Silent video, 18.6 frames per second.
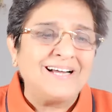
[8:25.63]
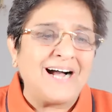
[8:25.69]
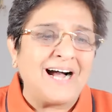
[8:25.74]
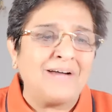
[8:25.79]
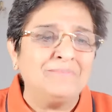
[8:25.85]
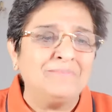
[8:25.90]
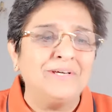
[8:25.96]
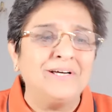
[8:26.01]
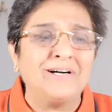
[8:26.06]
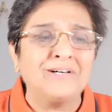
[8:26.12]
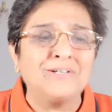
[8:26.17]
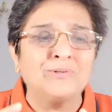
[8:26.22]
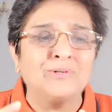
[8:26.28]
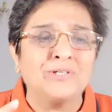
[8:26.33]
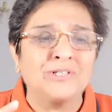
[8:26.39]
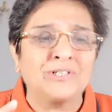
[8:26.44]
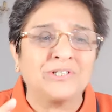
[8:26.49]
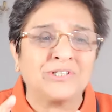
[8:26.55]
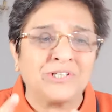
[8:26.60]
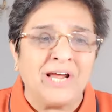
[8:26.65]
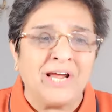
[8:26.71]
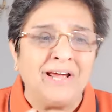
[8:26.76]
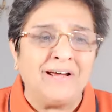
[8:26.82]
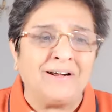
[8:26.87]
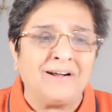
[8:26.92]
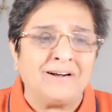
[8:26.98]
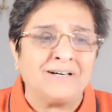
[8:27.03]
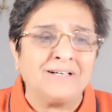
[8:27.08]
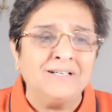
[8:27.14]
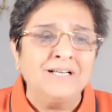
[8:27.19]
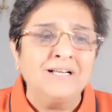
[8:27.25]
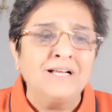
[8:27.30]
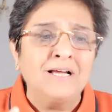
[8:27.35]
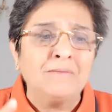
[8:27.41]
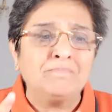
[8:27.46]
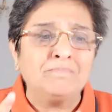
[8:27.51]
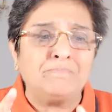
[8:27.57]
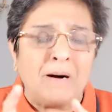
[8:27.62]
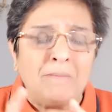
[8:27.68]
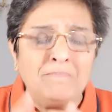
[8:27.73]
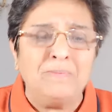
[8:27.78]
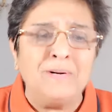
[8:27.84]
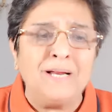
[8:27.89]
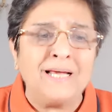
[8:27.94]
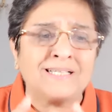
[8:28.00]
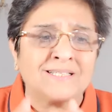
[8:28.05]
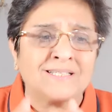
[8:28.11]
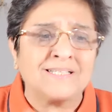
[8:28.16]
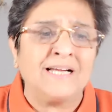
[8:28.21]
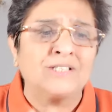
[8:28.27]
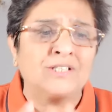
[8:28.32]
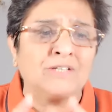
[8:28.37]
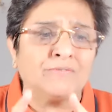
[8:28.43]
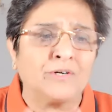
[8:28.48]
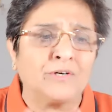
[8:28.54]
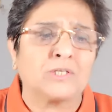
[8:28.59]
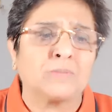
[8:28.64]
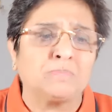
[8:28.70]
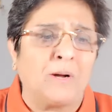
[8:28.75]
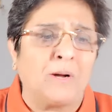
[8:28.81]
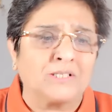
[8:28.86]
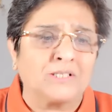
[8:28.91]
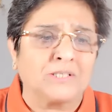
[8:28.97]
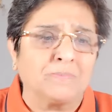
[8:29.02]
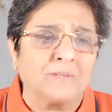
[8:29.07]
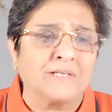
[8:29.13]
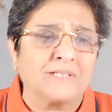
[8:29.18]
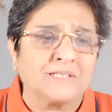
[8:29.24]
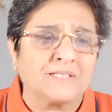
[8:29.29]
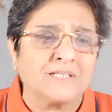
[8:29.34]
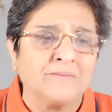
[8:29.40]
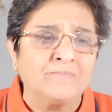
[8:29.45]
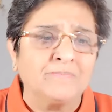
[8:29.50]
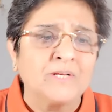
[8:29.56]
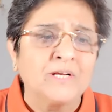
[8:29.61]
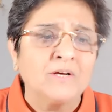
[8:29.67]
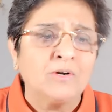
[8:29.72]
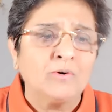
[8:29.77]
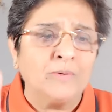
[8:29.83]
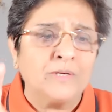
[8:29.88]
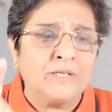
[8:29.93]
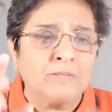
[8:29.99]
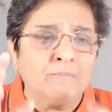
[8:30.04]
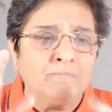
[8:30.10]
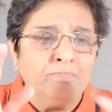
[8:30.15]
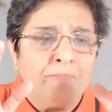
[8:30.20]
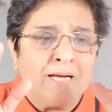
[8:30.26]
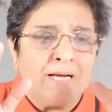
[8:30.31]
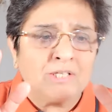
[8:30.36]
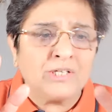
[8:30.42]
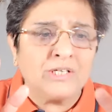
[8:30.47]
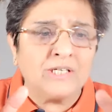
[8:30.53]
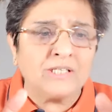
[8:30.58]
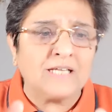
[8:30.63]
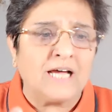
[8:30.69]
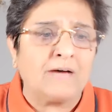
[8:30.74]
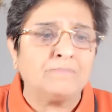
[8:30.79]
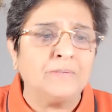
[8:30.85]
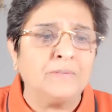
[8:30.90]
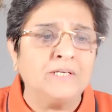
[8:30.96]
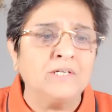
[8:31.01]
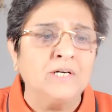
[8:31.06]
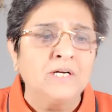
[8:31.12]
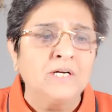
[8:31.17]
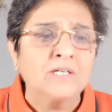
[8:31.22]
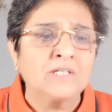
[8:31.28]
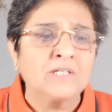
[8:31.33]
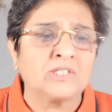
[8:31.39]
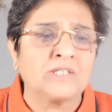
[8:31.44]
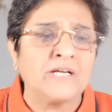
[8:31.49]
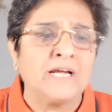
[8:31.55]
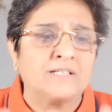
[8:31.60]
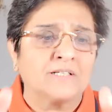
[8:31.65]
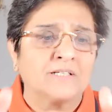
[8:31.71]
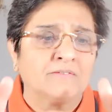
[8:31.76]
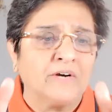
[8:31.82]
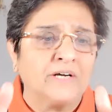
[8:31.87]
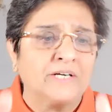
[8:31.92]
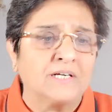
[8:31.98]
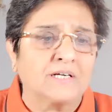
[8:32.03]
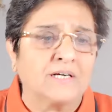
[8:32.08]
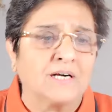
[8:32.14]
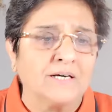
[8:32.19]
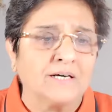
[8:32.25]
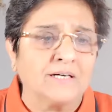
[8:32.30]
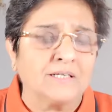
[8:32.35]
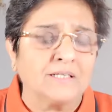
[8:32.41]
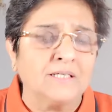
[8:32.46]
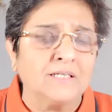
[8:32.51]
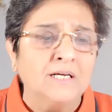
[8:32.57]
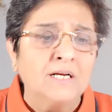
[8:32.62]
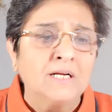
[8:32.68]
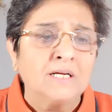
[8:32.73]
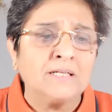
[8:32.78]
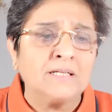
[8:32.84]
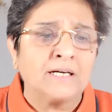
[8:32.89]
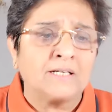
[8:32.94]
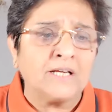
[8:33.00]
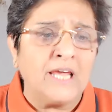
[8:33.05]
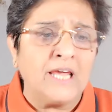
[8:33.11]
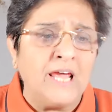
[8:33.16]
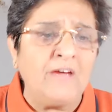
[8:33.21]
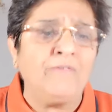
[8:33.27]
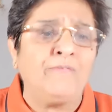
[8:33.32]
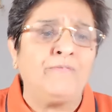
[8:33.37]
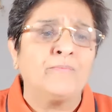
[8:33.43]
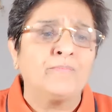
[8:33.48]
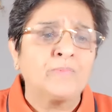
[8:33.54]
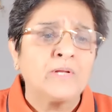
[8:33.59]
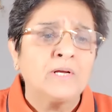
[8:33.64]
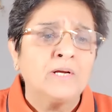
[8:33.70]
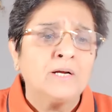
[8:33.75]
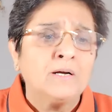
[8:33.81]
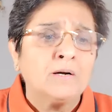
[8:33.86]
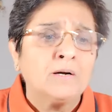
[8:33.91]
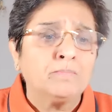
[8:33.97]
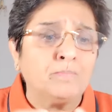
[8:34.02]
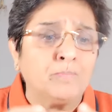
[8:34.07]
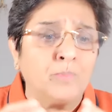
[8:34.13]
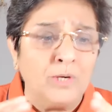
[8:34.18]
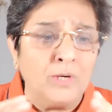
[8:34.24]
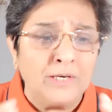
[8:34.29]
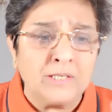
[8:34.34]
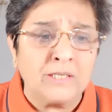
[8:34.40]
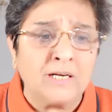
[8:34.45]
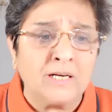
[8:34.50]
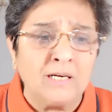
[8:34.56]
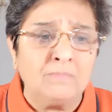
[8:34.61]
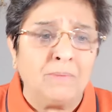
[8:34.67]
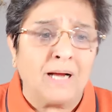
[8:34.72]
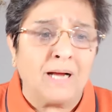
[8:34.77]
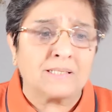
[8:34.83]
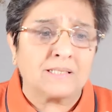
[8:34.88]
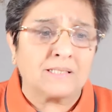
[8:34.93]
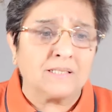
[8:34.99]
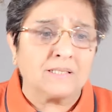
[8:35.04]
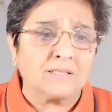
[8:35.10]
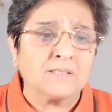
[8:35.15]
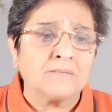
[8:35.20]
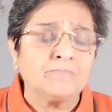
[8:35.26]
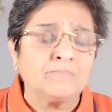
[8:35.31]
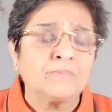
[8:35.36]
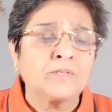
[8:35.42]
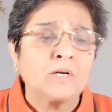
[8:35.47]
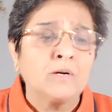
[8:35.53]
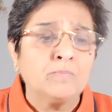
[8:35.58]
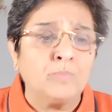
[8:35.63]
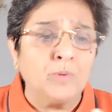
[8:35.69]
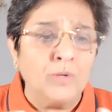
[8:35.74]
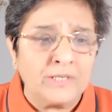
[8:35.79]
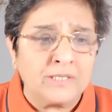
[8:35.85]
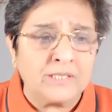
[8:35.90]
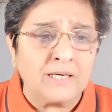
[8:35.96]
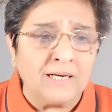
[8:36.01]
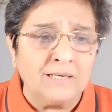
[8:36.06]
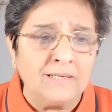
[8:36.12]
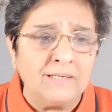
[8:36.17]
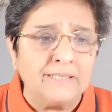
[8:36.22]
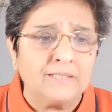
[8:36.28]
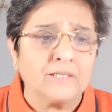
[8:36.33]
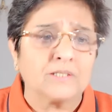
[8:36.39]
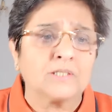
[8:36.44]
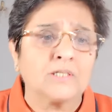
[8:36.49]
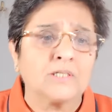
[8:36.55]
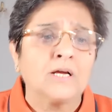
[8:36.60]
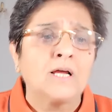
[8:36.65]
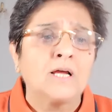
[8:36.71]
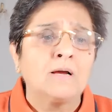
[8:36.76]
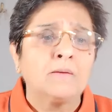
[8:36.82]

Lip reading: I'm here to share public sense of responsibility with the measures have been stated very clearly, that if political masters, political leaders,